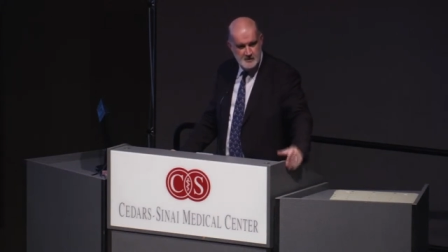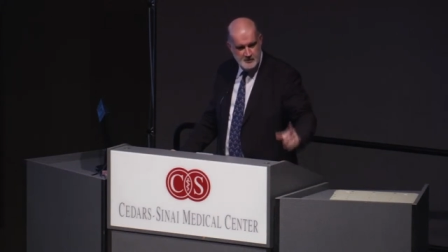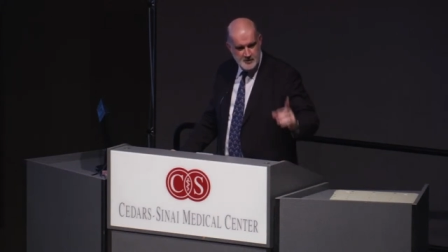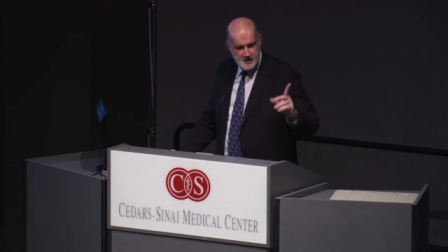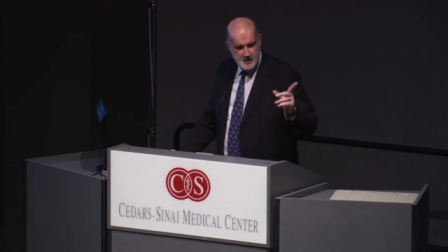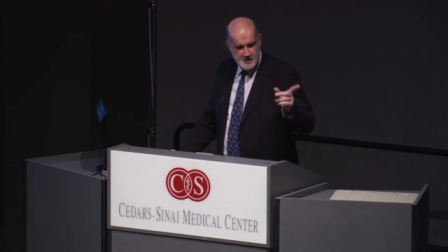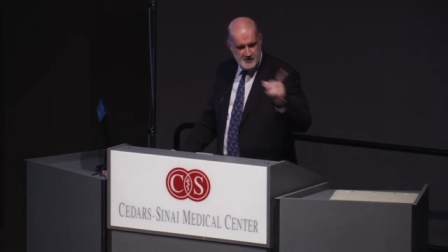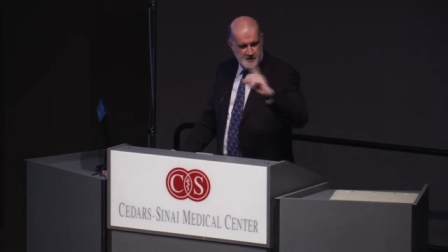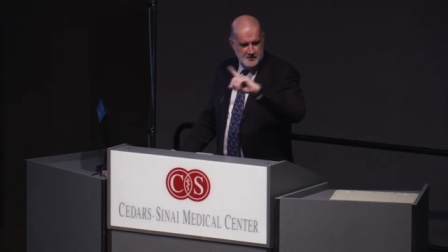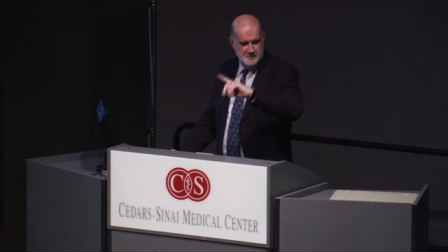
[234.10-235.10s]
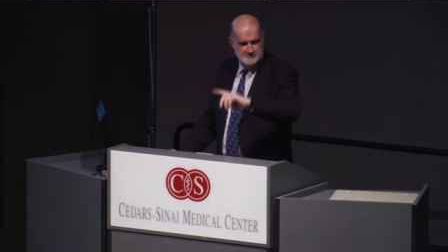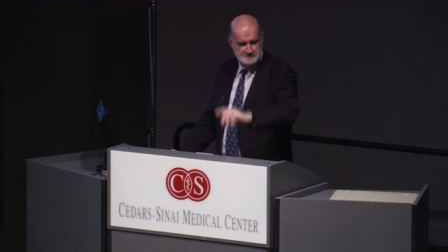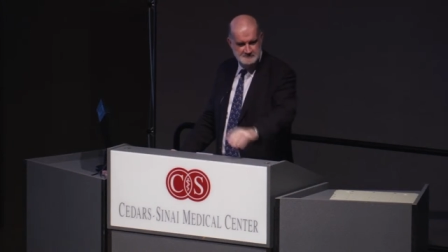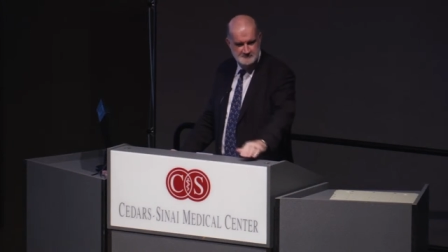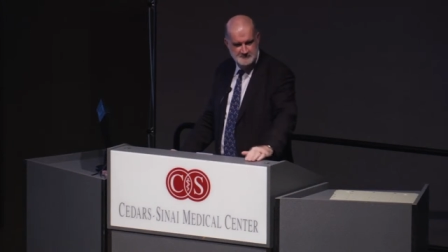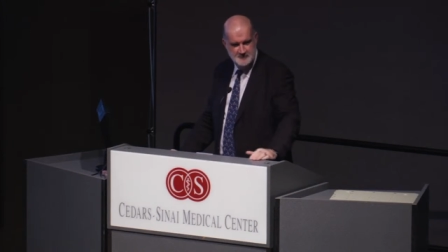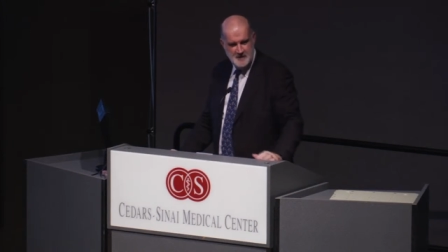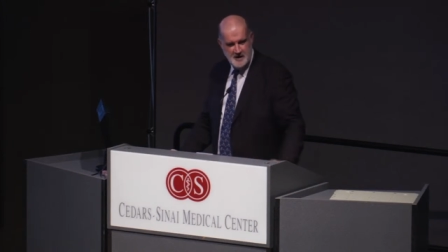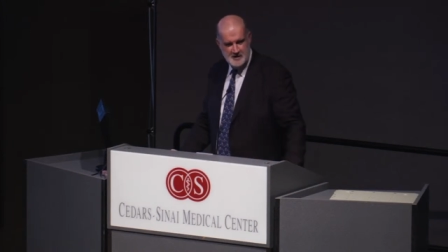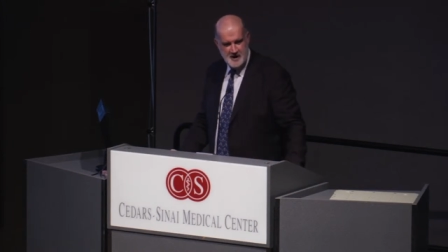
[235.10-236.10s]
We got it all.
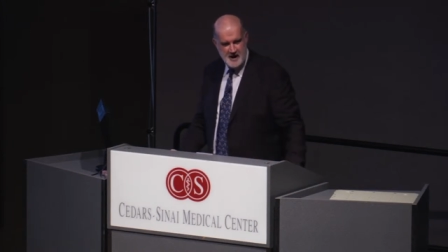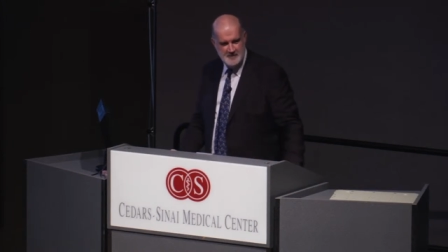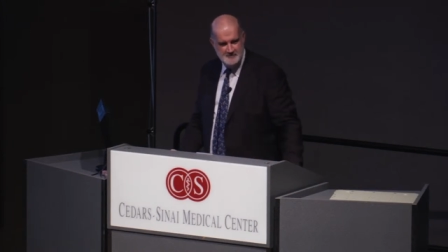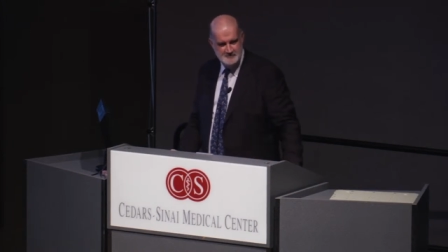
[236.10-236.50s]
Okay?